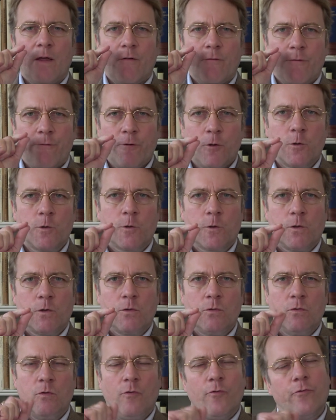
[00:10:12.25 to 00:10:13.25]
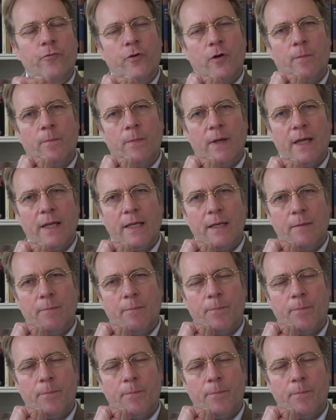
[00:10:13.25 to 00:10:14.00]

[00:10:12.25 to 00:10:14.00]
photo from a